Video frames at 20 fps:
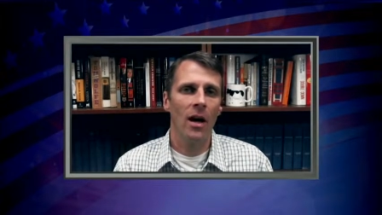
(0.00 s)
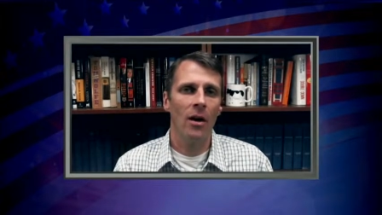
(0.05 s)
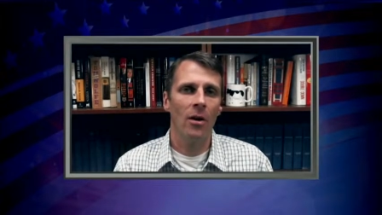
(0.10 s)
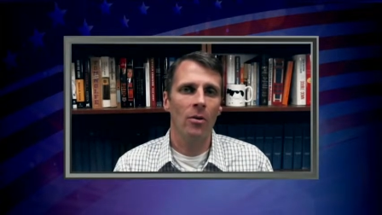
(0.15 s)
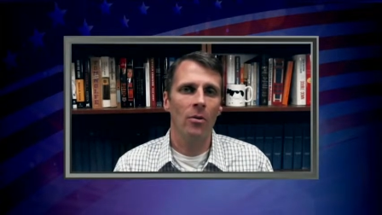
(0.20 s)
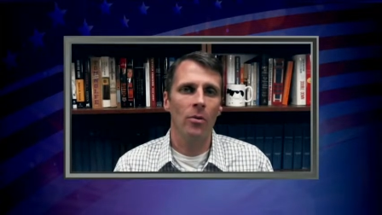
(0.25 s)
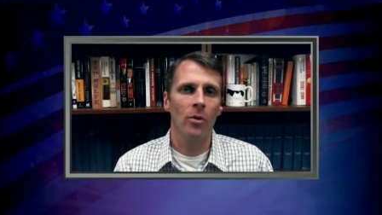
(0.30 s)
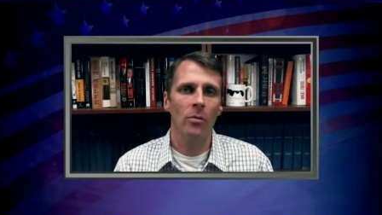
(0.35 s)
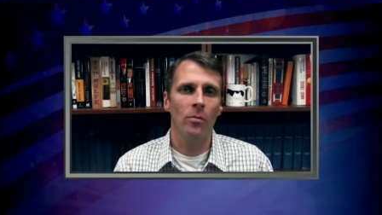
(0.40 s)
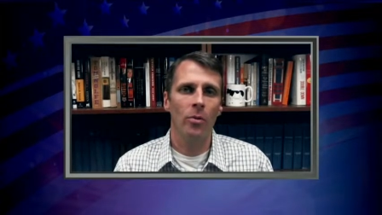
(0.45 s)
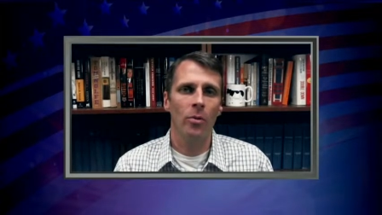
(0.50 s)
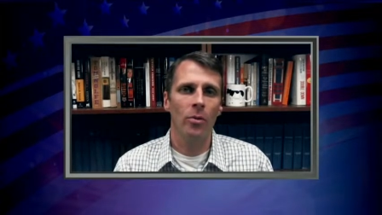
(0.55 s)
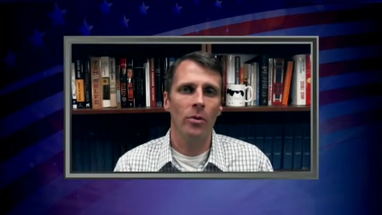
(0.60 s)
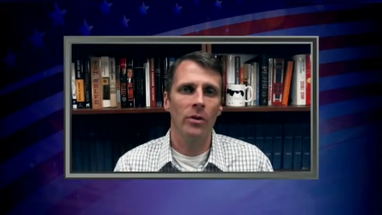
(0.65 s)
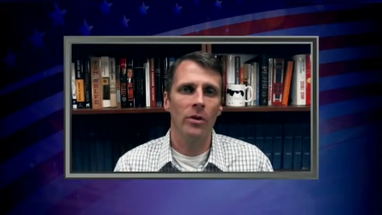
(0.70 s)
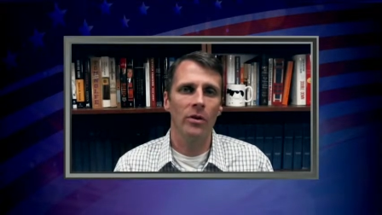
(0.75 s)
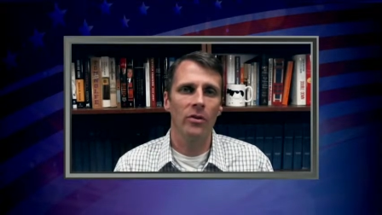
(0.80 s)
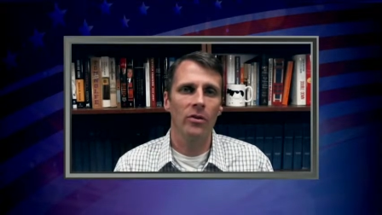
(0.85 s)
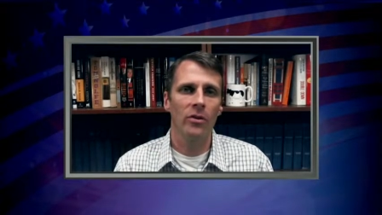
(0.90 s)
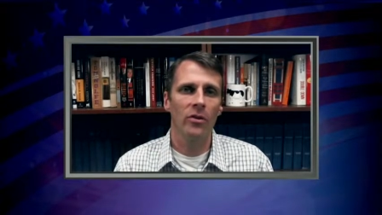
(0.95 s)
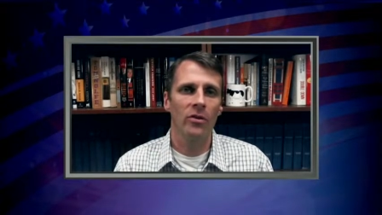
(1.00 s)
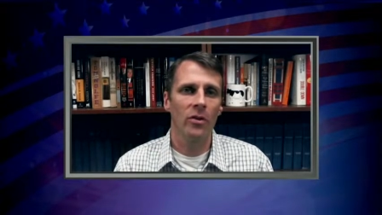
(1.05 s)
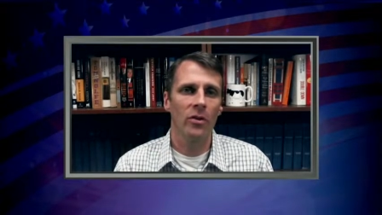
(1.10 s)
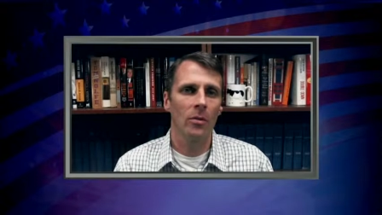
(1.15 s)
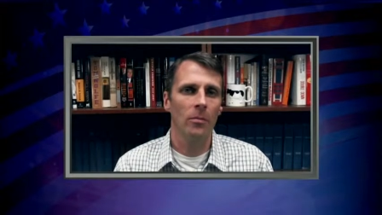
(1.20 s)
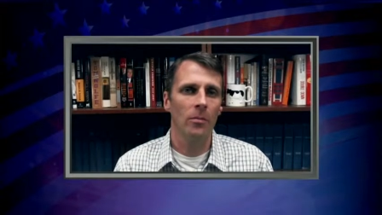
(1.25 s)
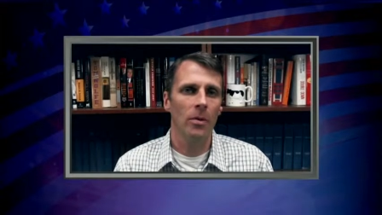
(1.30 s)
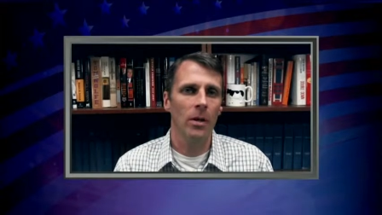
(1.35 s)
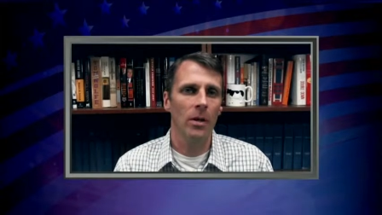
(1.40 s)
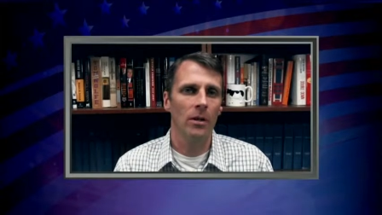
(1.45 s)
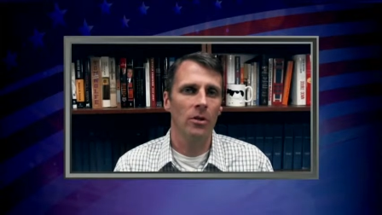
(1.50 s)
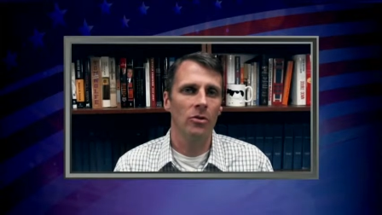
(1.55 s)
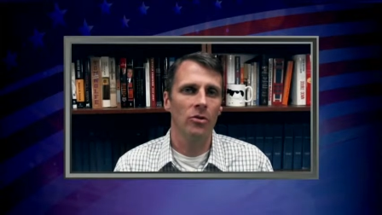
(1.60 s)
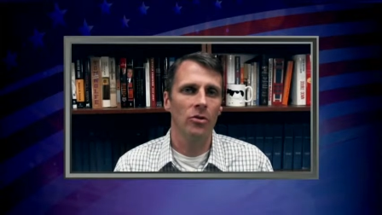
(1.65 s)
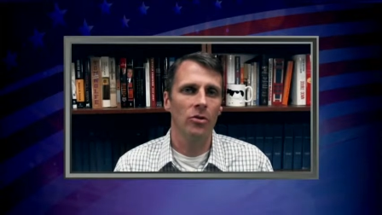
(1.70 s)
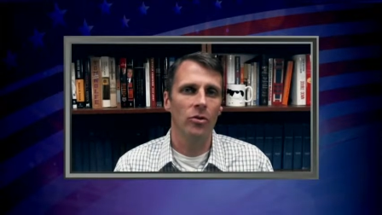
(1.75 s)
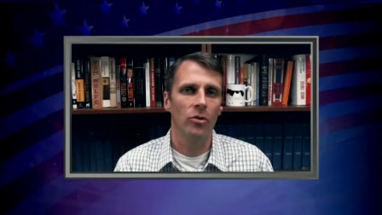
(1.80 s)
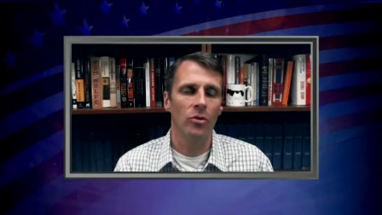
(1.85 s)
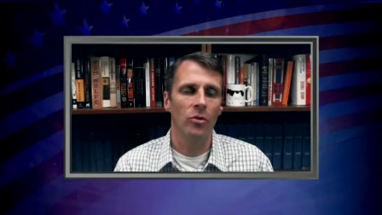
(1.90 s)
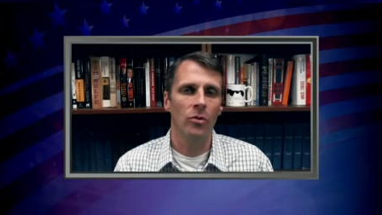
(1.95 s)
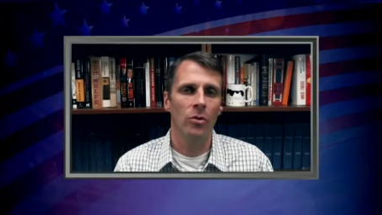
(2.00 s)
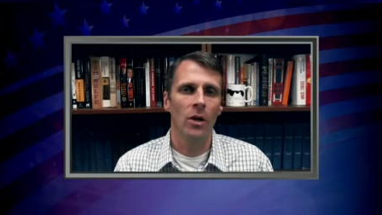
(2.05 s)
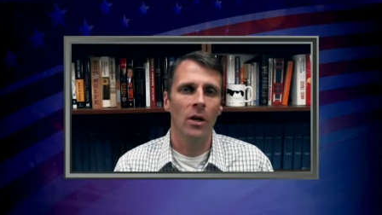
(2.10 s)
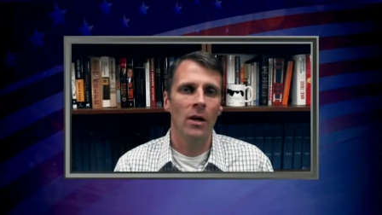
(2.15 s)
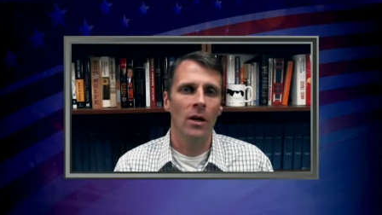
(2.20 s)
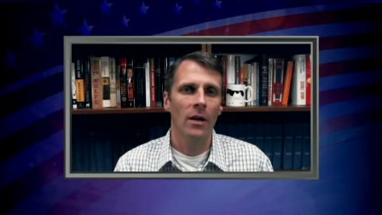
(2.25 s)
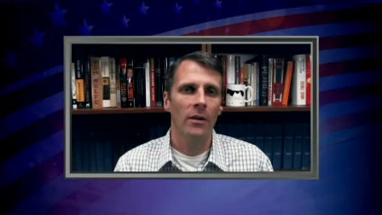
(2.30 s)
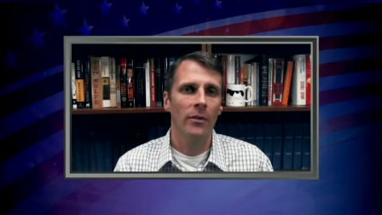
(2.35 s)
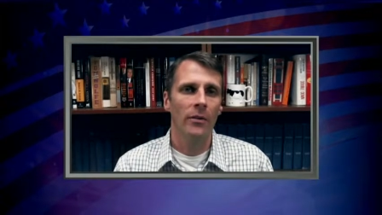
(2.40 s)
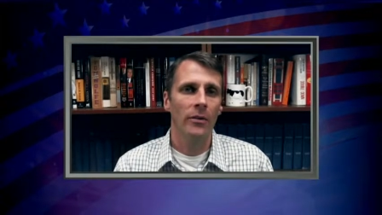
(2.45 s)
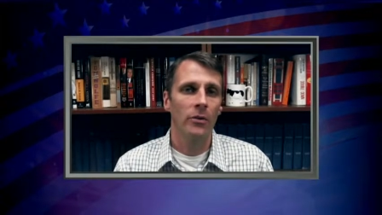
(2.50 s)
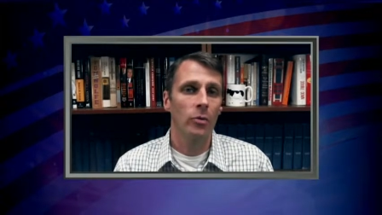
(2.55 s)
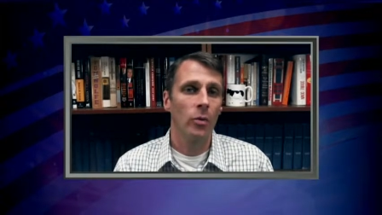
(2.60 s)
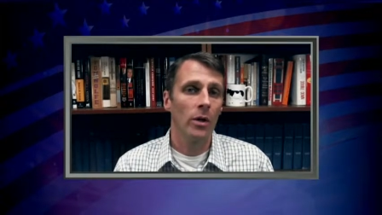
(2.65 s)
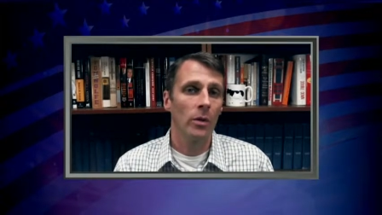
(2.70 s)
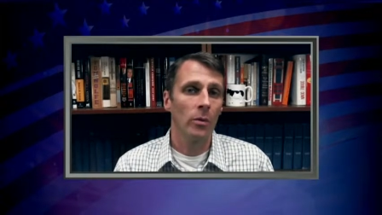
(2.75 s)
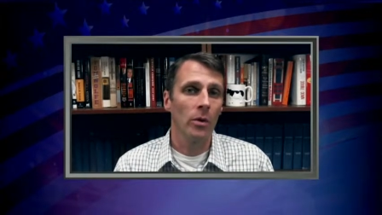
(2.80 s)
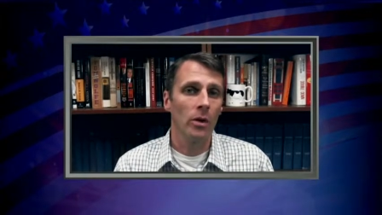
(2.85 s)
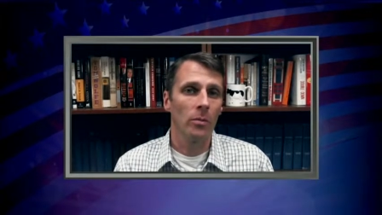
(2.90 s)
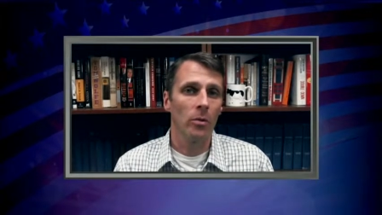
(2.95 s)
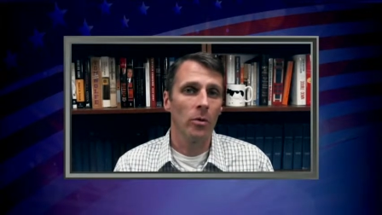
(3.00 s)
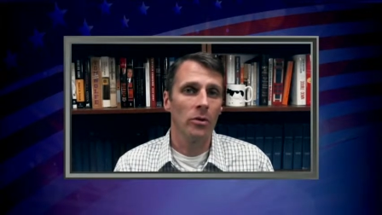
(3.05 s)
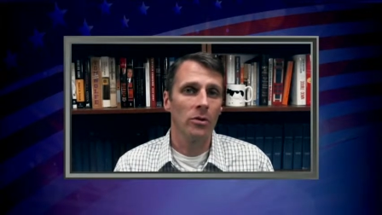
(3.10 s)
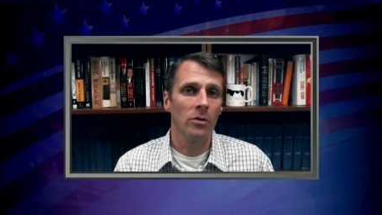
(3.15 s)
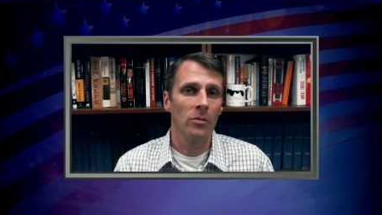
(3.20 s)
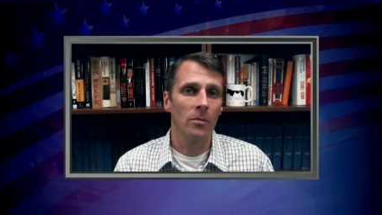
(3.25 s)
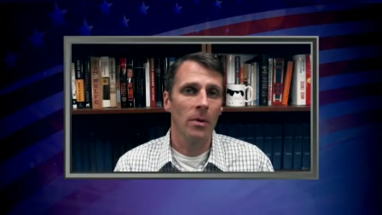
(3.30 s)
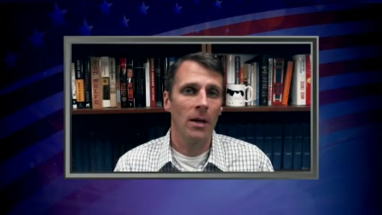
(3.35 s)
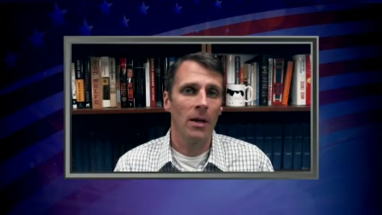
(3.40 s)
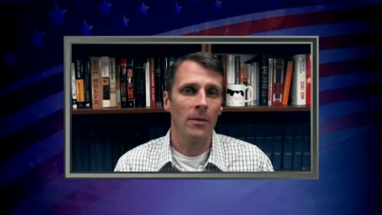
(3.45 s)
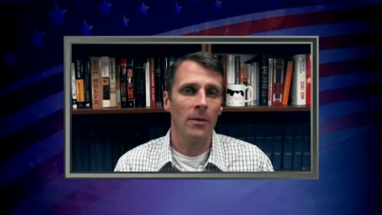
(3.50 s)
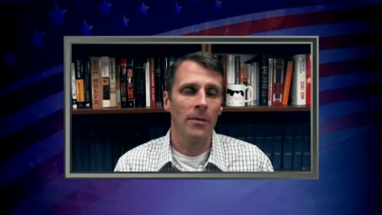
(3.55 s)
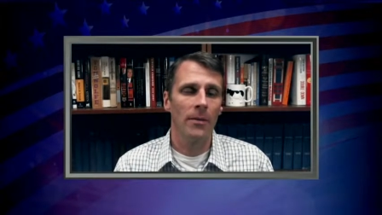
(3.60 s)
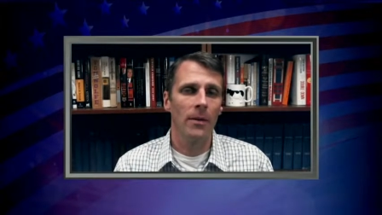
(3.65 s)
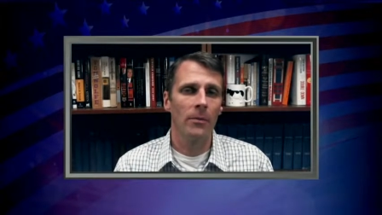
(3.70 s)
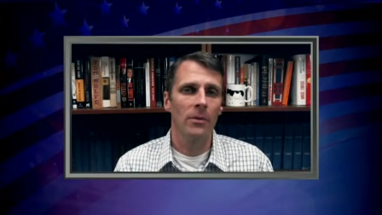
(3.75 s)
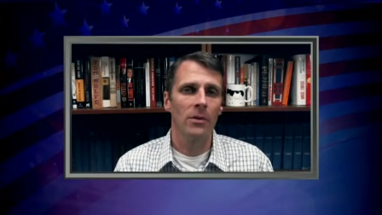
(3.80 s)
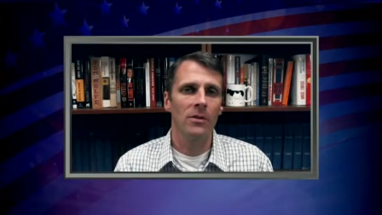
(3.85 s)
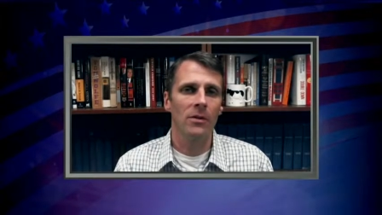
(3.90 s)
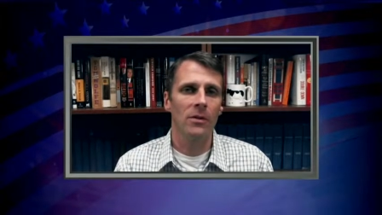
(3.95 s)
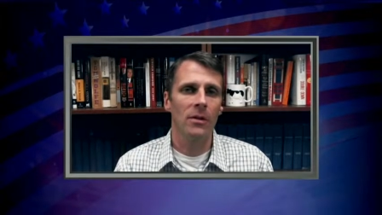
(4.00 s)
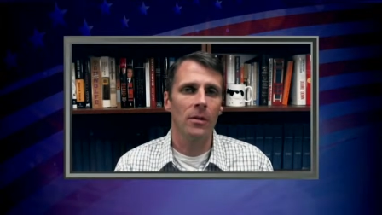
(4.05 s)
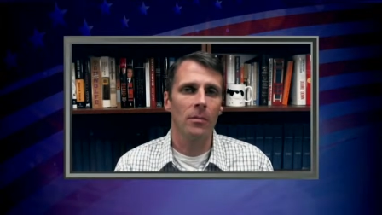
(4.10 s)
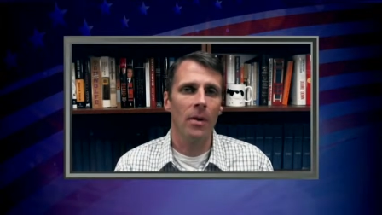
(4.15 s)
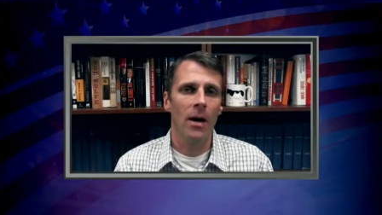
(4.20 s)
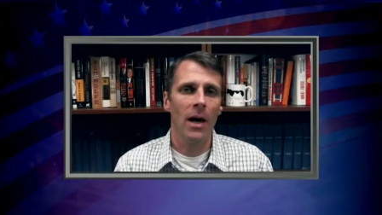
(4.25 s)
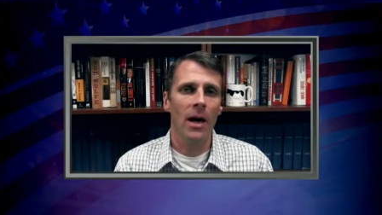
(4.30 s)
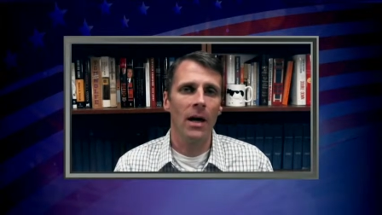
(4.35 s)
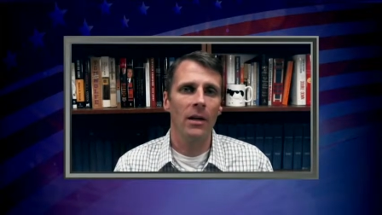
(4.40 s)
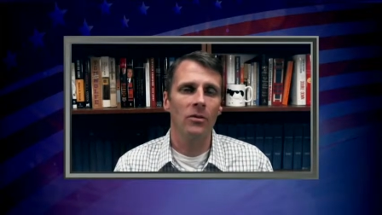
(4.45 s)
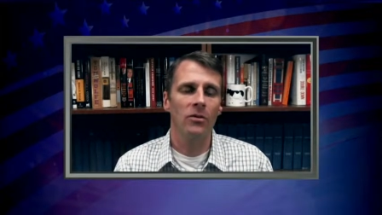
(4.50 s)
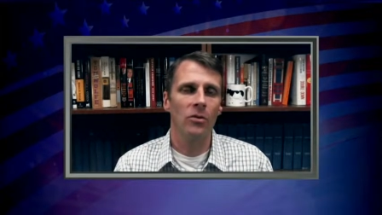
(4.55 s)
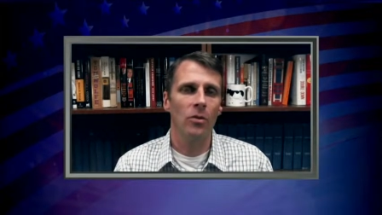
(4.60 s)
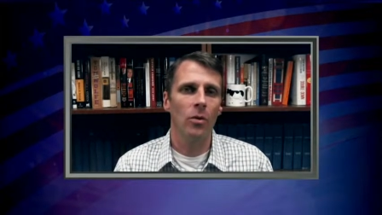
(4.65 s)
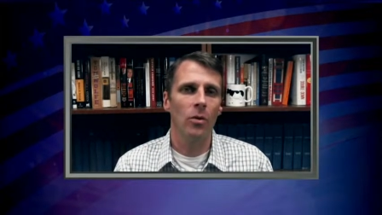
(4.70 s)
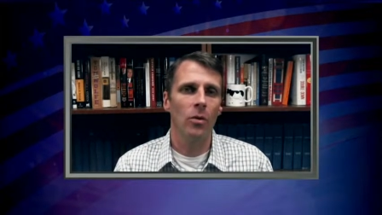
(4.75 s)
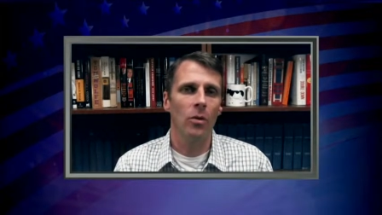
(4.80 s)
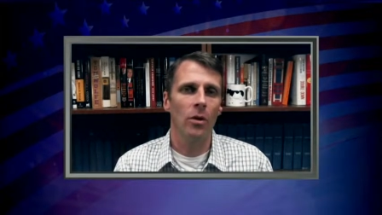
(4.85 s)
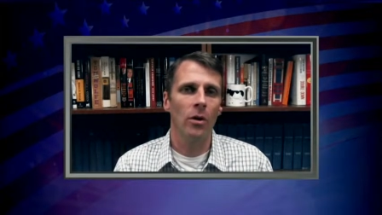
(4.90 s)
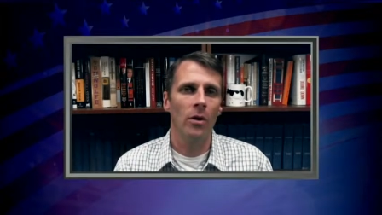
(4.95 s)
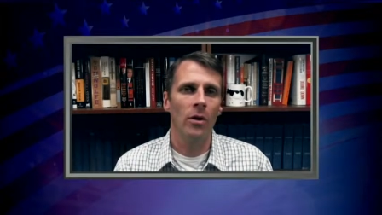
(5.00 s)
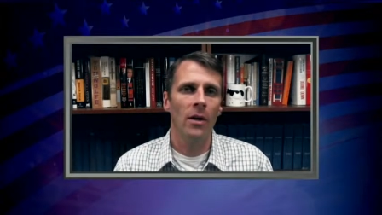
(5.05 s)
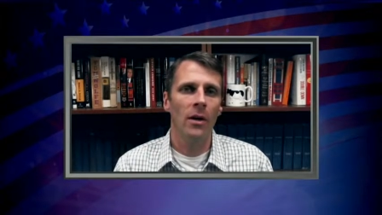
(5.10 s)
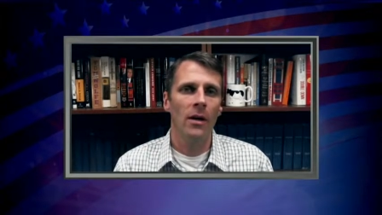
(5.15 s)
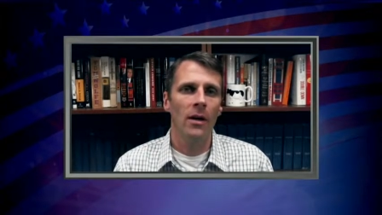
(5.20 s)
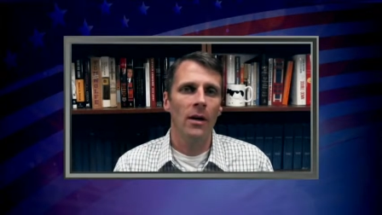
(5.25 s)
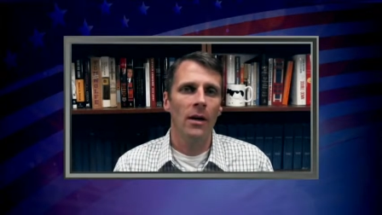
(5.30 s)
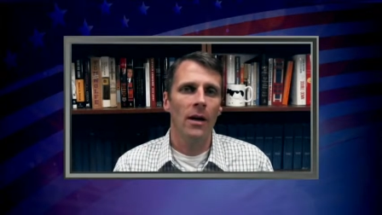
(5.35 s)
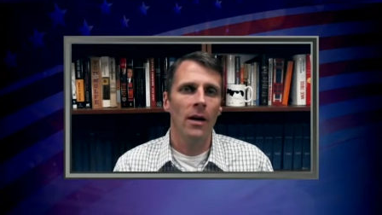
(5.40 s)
How important is this compared to the 20-week abortion ban that they recently passed, or